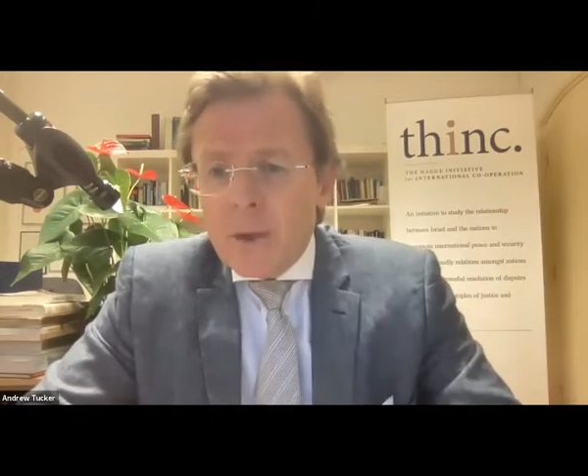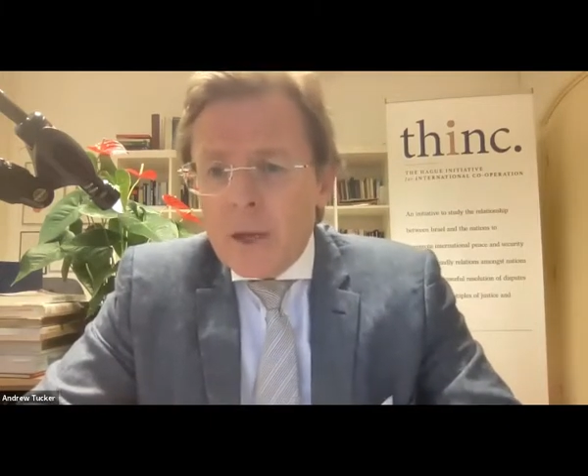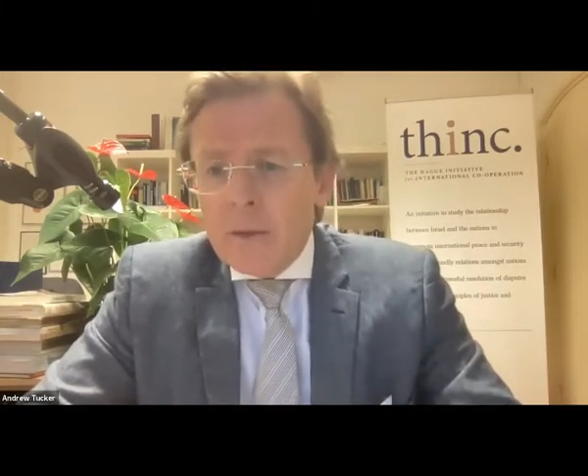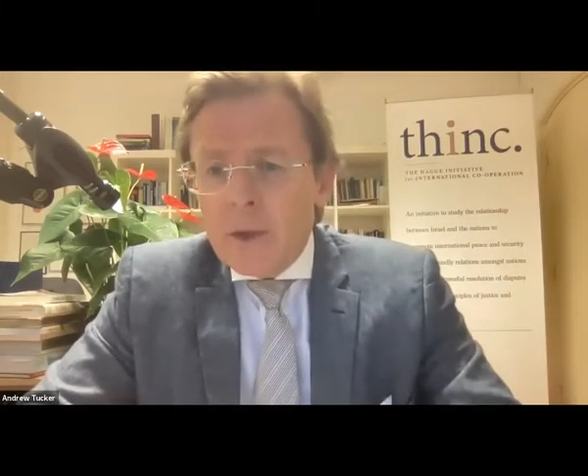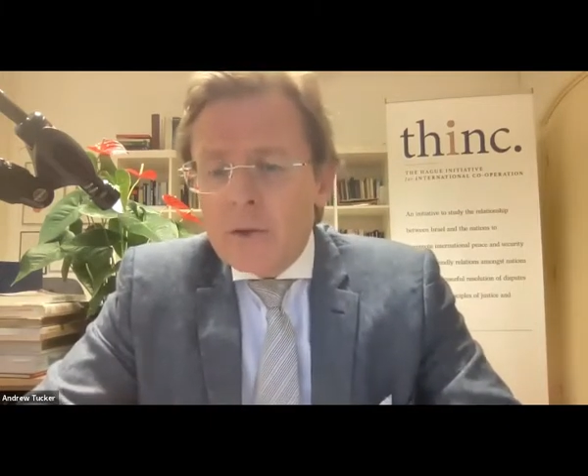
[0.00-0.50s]

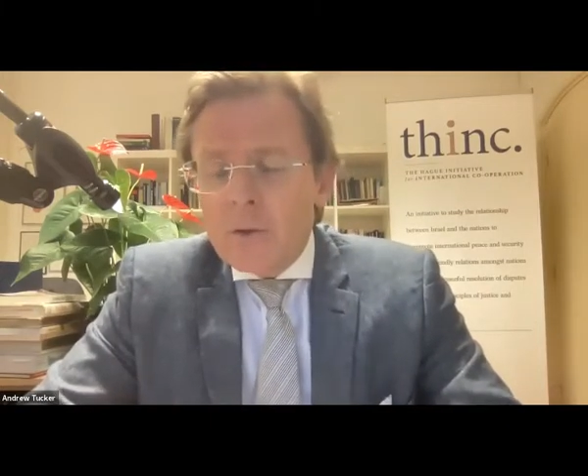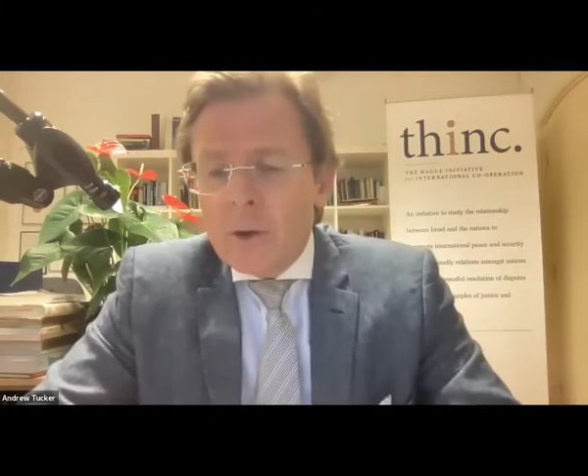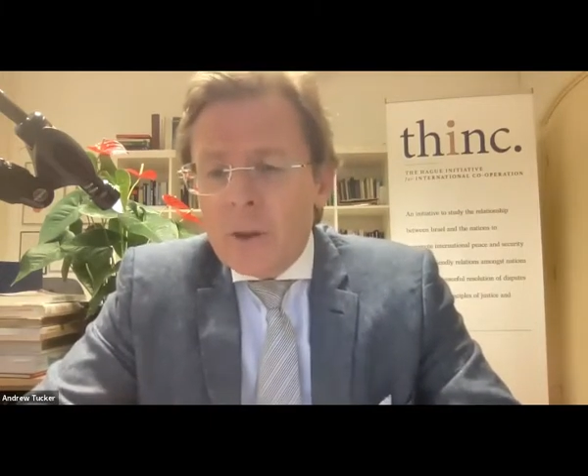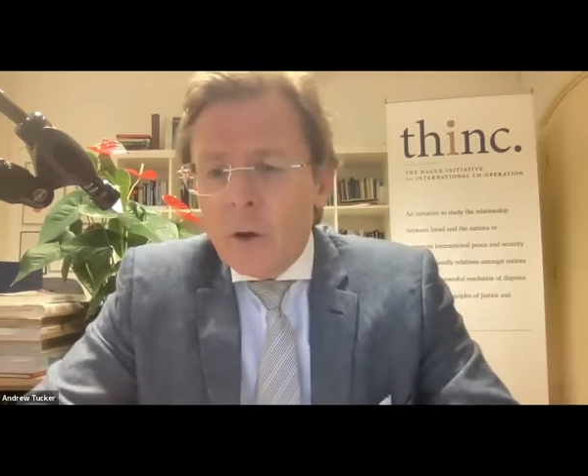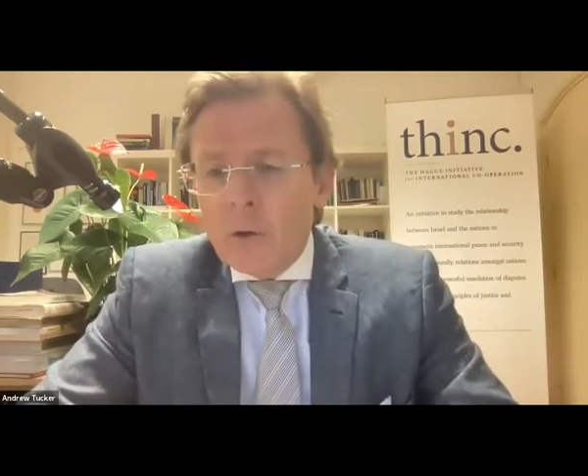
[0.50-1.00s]

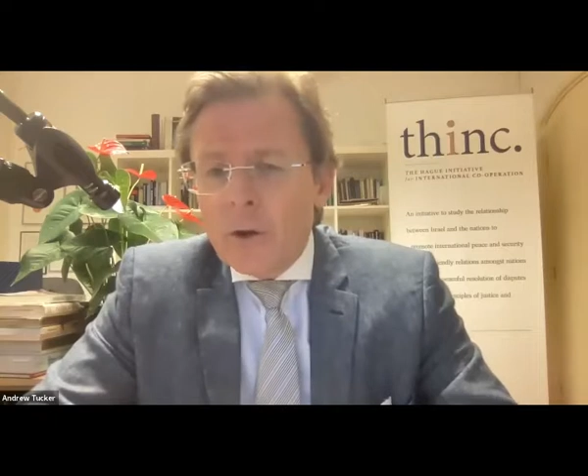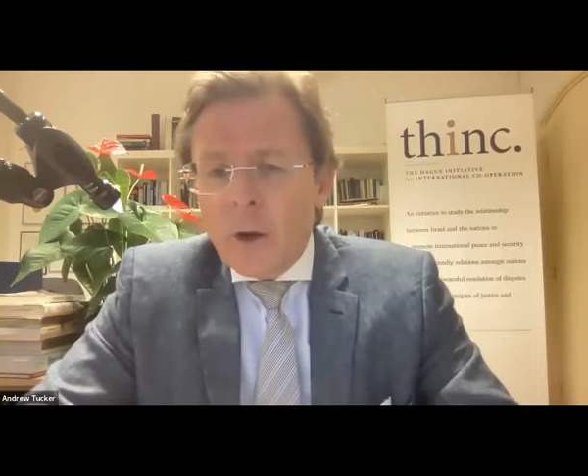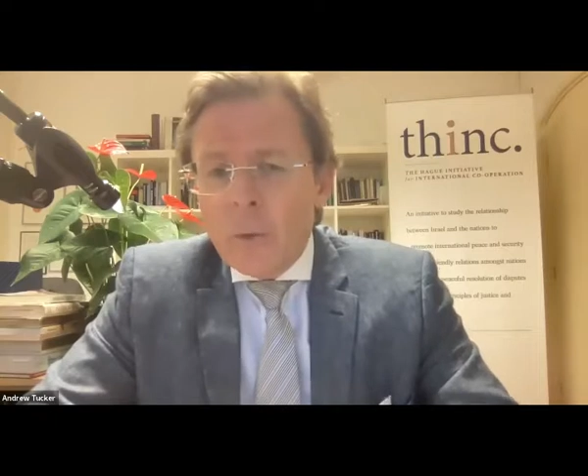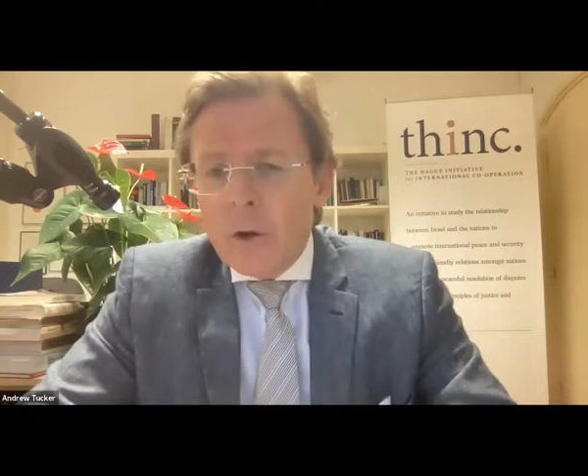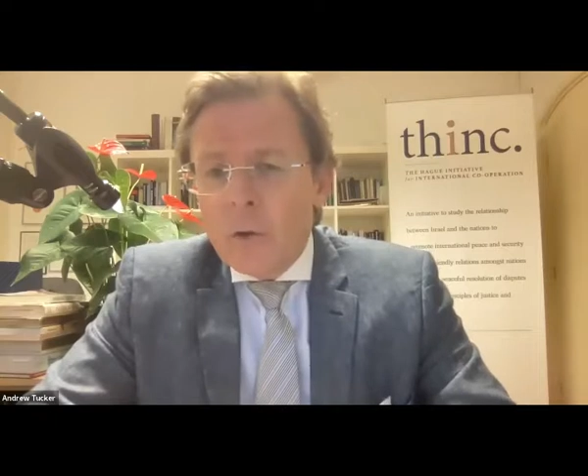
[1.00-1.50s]
The
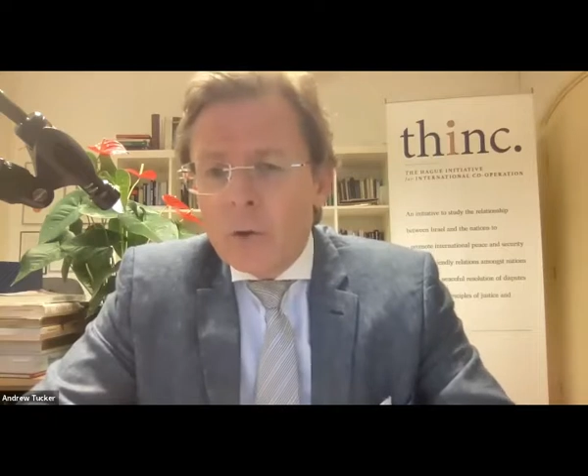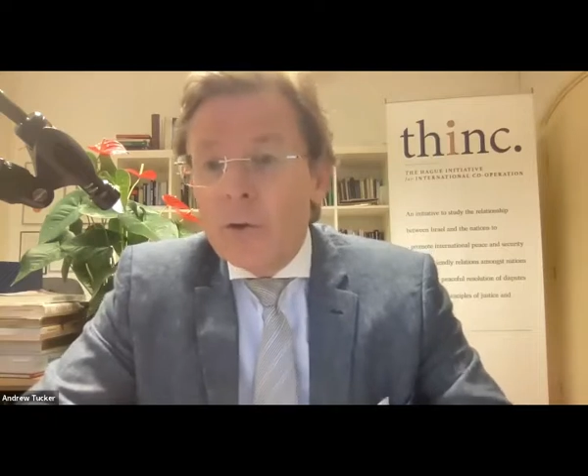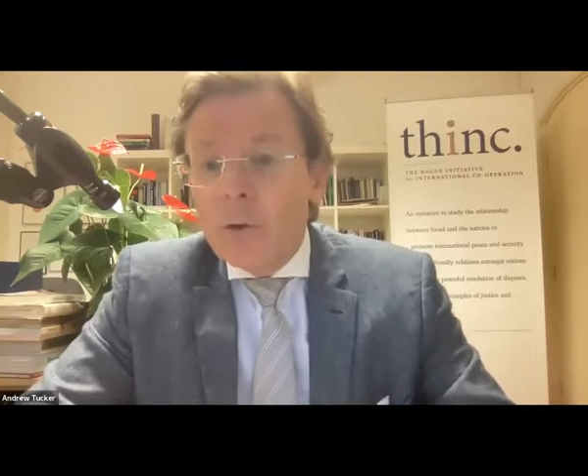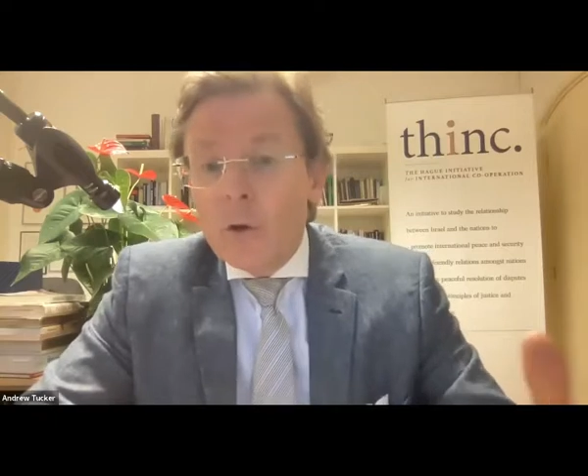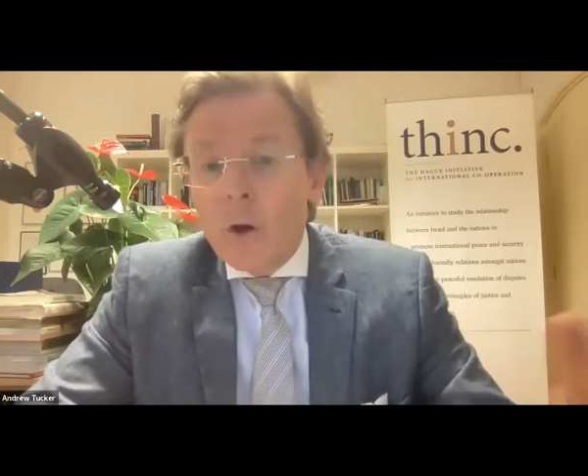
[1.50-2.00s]
Oslo
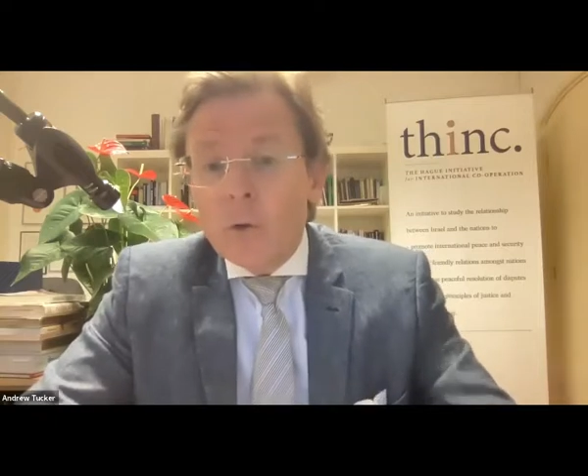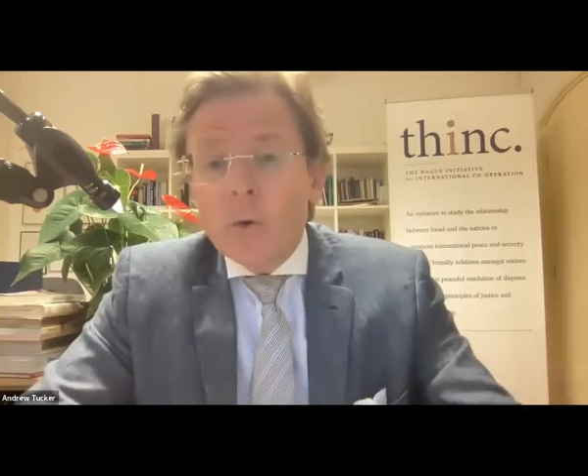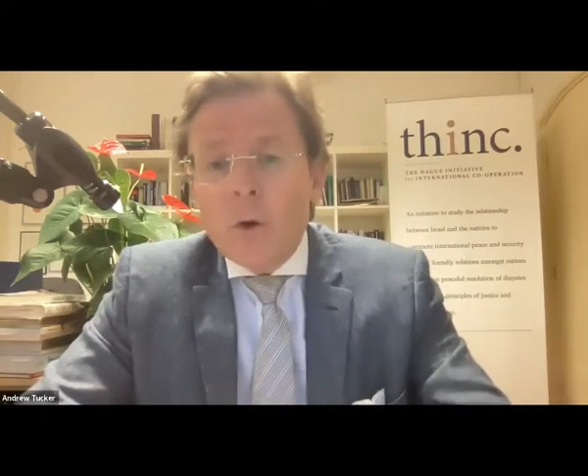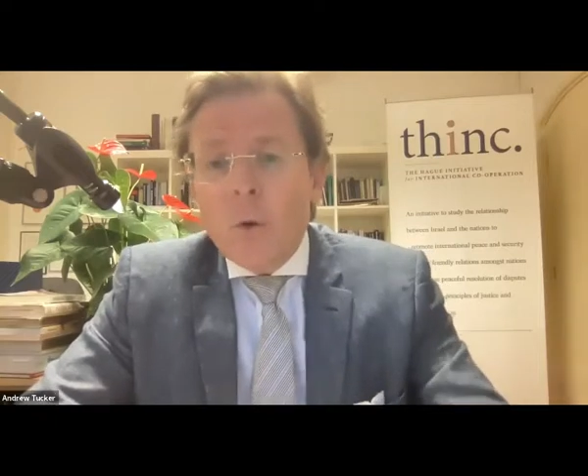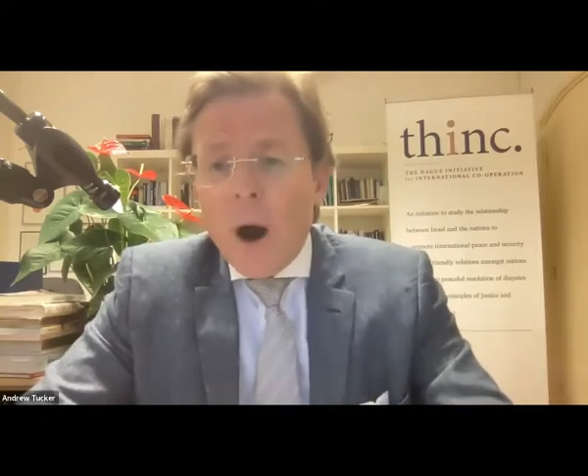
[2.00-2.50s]
Accords do not
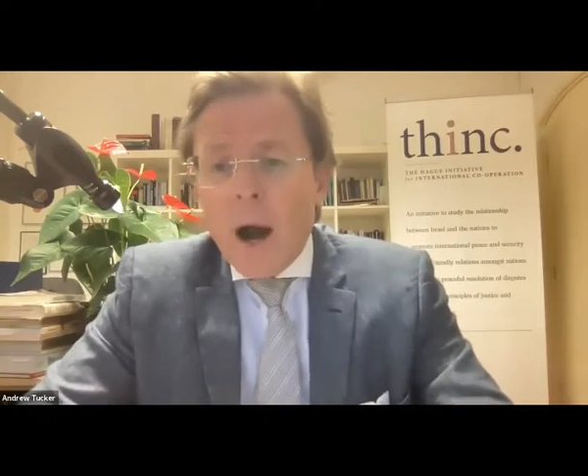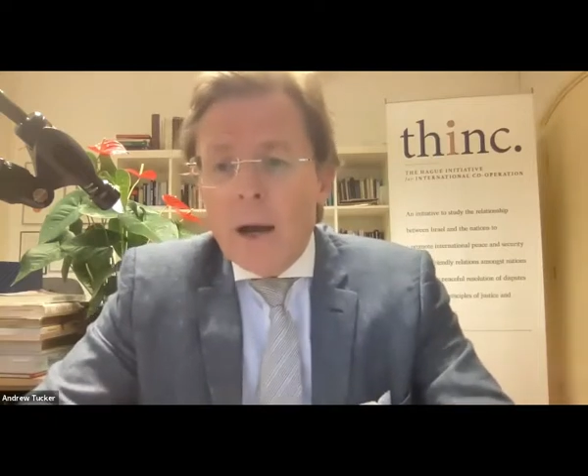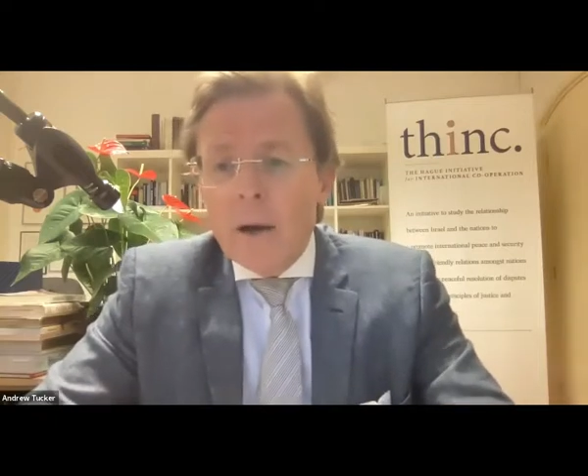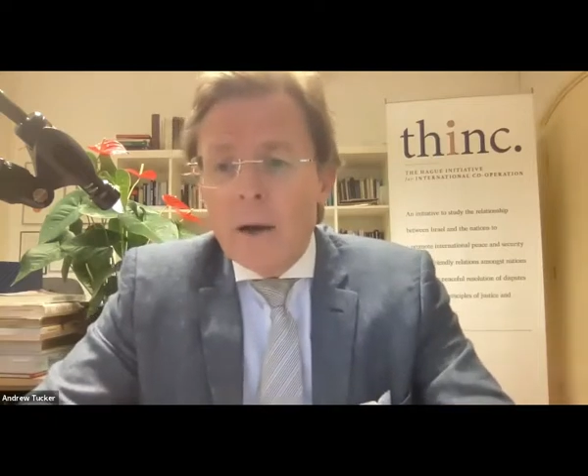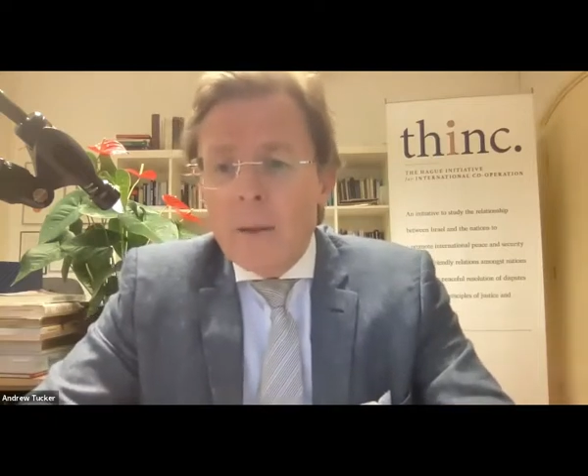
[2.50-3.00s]

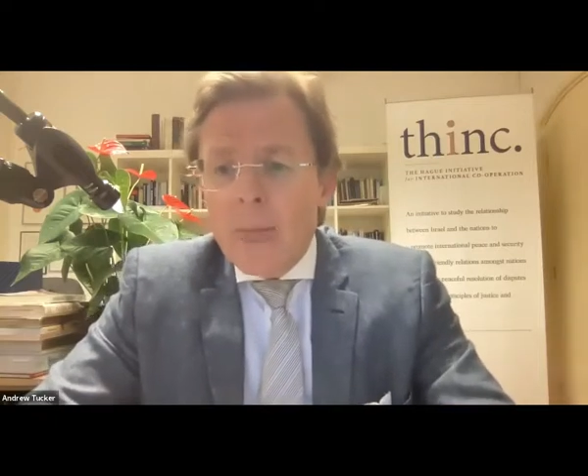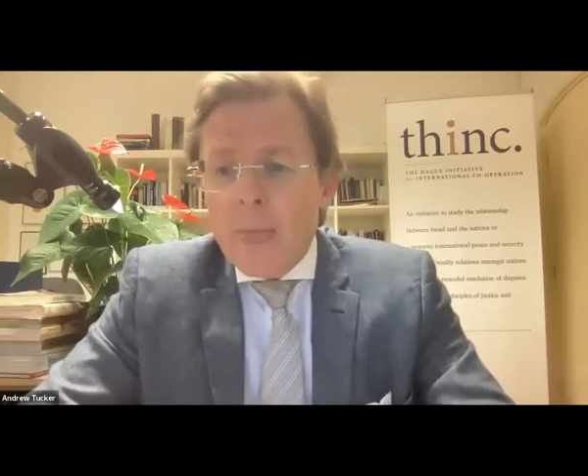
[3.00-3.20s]
require